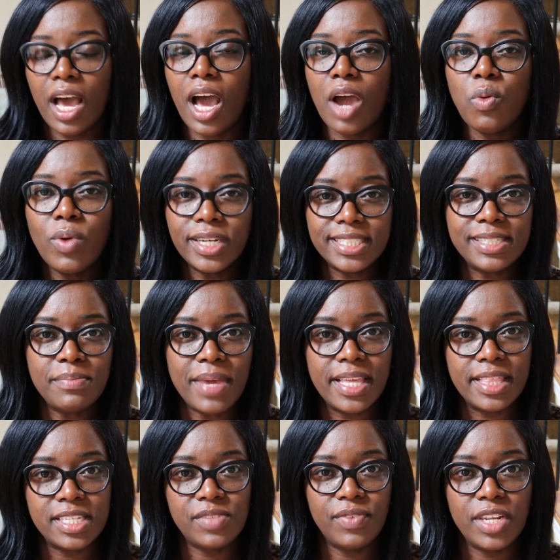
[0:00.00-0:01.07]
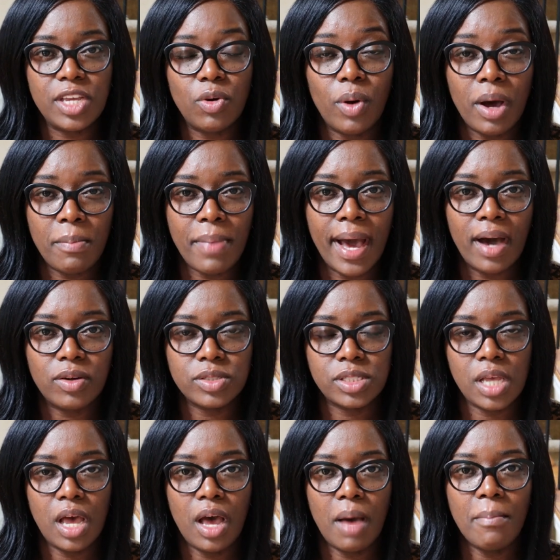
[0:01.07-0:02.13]
I wanted to make this video
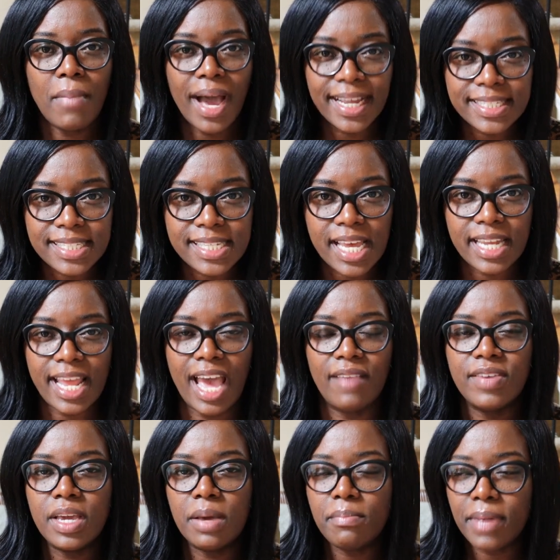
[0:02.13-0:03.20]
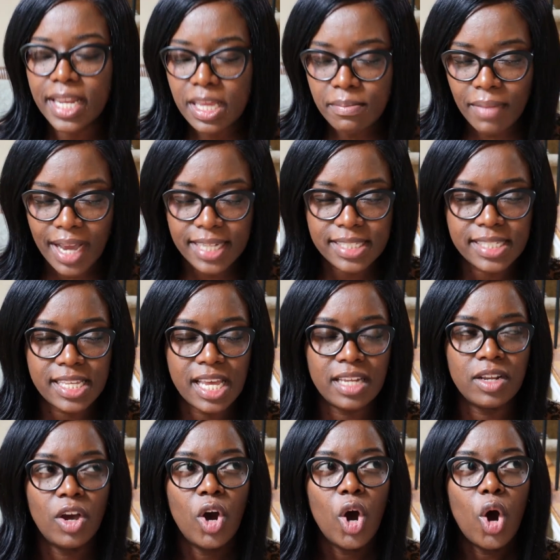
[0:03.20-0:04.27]
about mindset, having a money
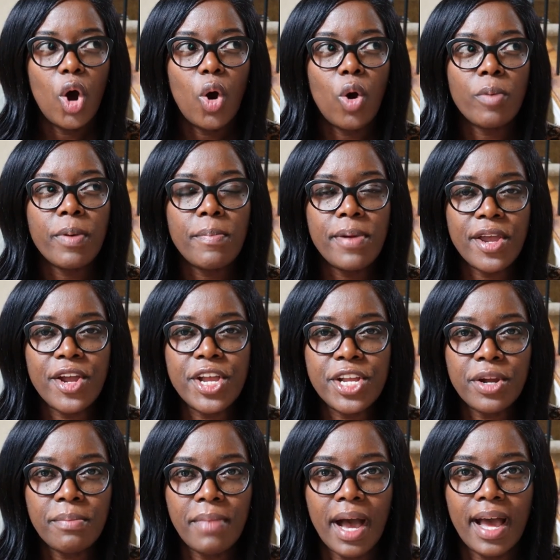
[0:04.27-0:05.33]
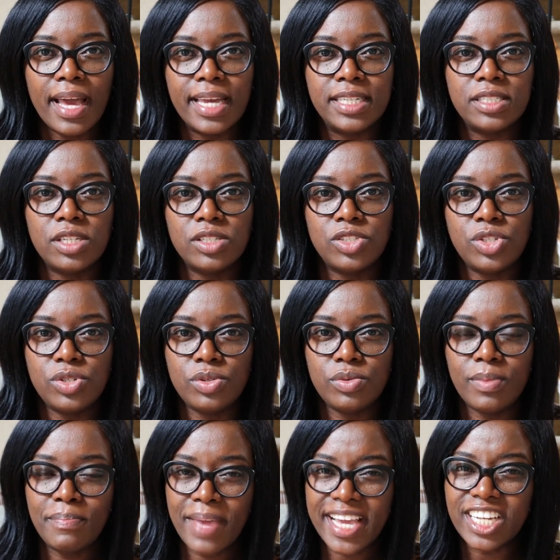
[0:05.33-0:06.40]
mindset, or preparing your mind
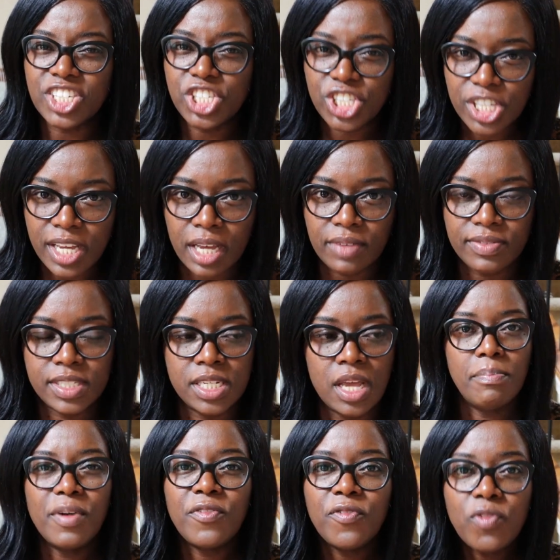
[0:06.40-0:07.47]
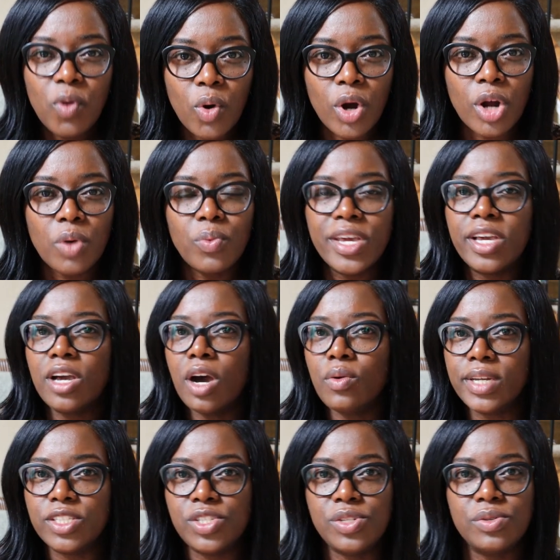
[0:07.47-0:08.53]
to make a shift before we
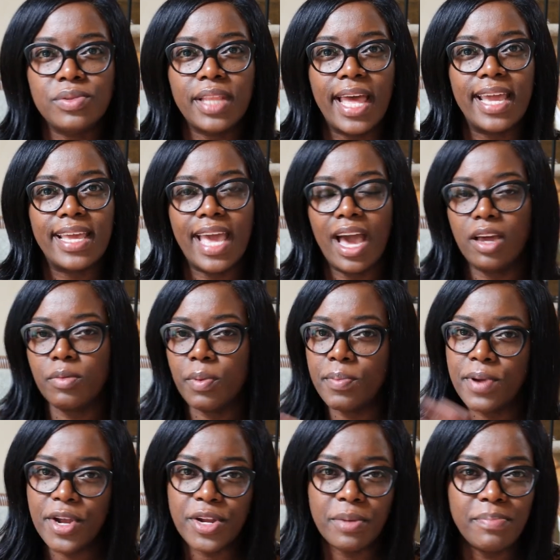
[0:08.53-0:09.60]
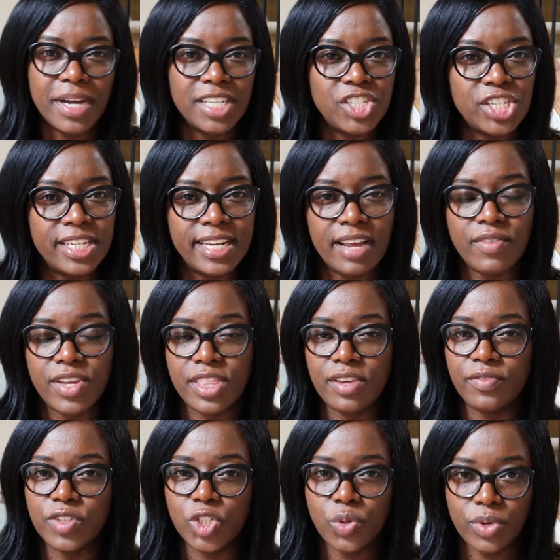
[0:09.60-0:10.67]
go into like how to prepare your budget and
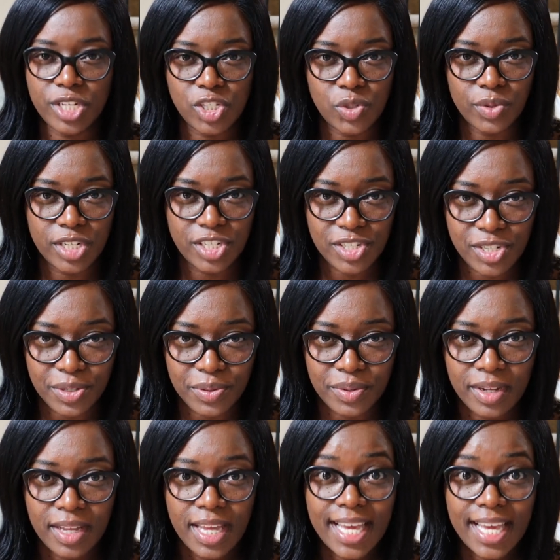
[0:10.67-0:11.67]
everything for 2022.